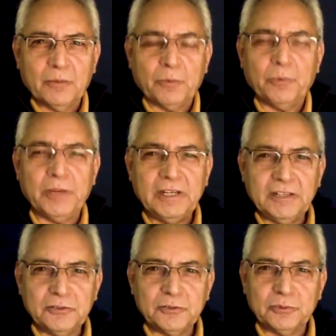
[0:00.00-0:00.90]
We
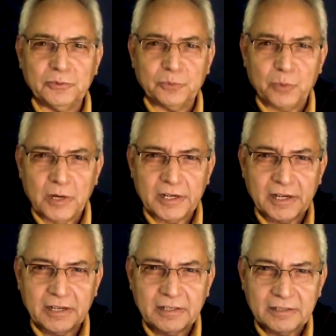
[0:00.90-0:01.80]
need to
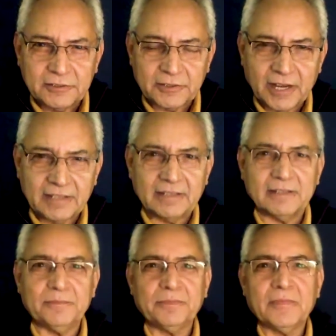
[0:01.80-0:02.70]
work together,
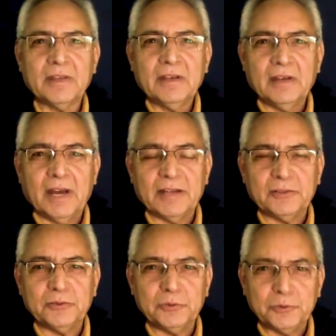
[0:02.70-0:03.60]
and to
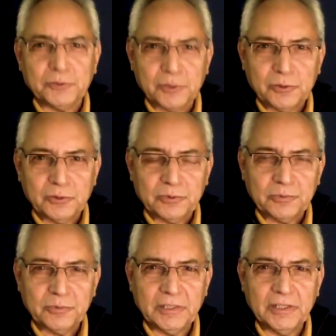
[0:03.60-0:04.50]
do so,
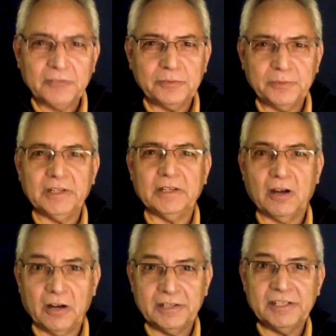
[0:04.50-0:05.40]
we need to be
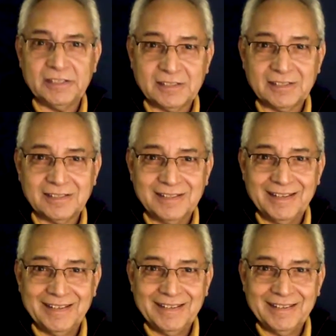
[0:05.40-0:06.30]
honest
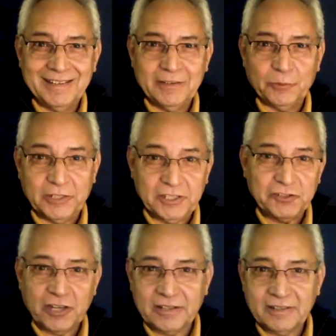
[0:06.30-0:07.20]
with
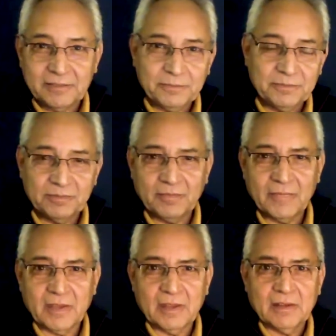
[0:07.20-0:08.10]
each other.
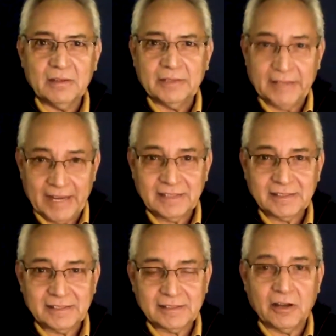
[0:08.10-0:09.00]

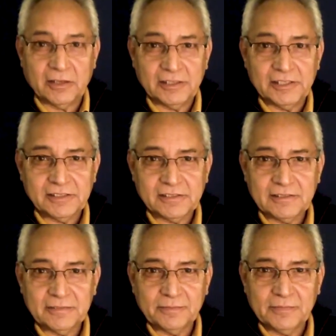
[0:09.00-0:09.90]
Yes, honest,
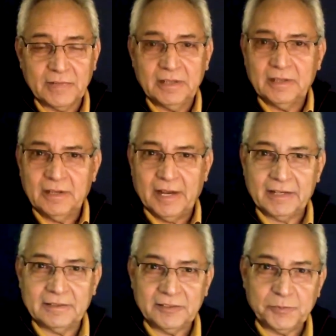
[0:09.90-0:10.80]

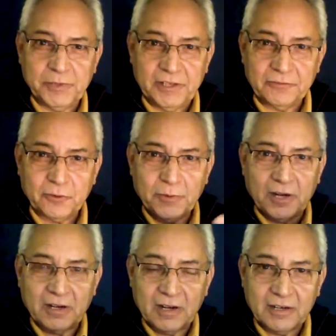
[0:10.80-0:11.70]
and speak from
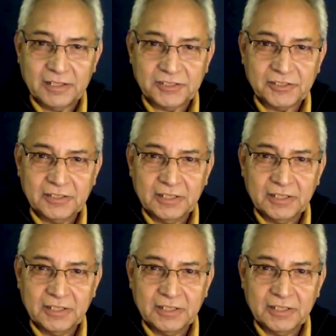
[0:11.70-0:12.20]
our hearts,